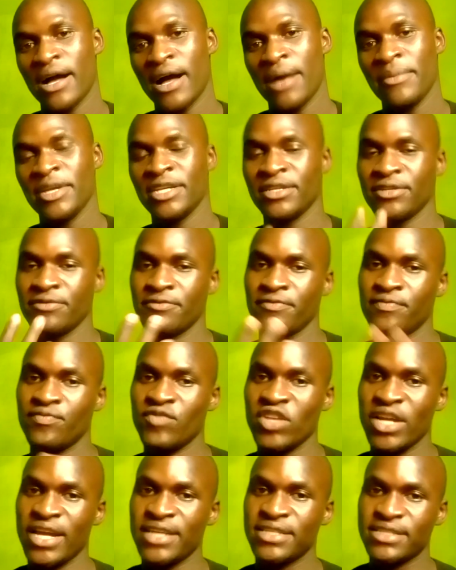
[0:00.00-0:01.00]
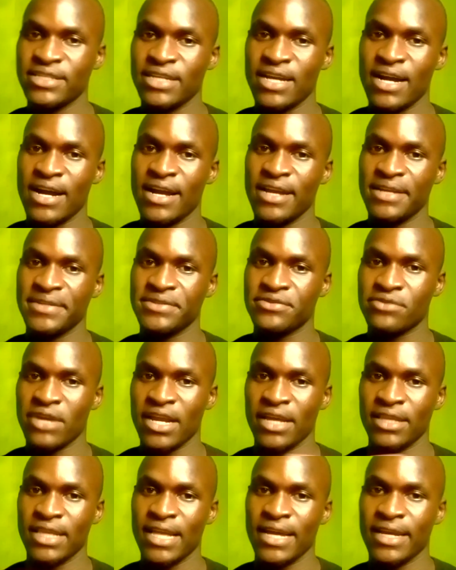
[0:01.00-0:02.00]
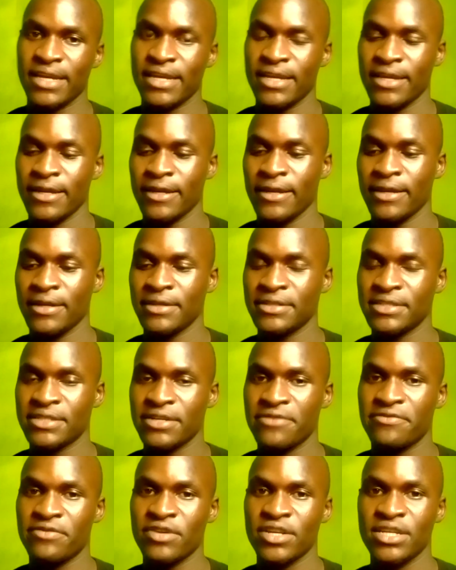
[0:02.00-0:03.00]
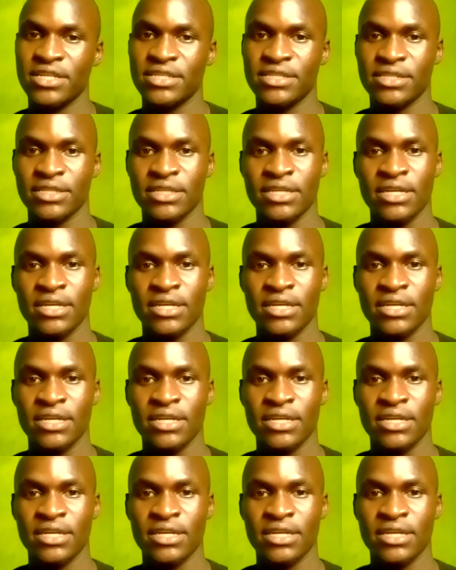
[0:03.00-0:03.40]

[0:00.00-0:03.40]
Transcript: I mean the STIs like syphilis,